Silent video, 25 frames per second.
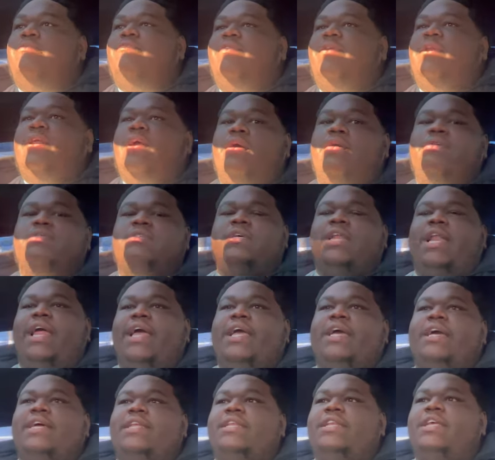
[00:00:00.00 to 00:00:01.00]
finna go to,
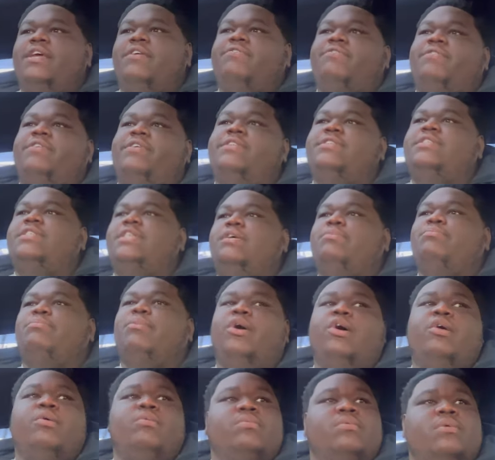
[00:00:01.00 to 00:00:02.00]
like, a different
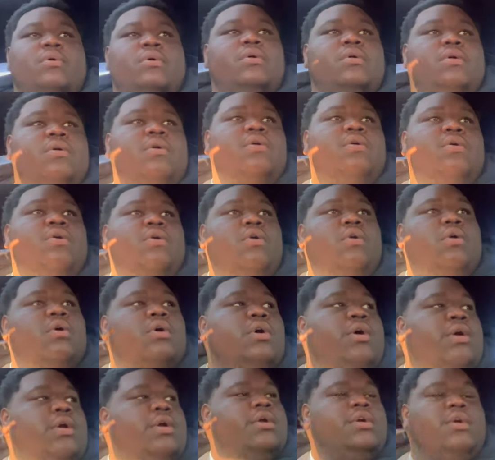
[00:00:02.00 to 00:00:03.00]
T-Mobile
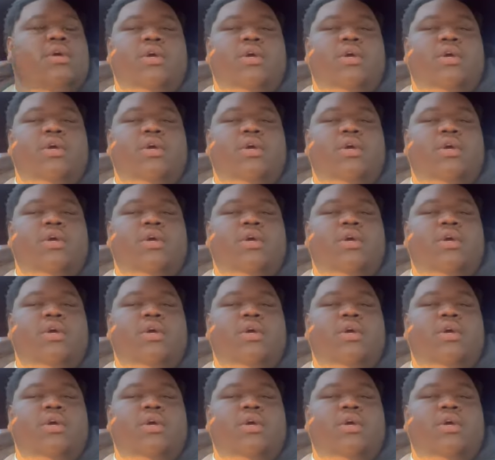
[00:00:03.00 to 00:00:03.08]
or,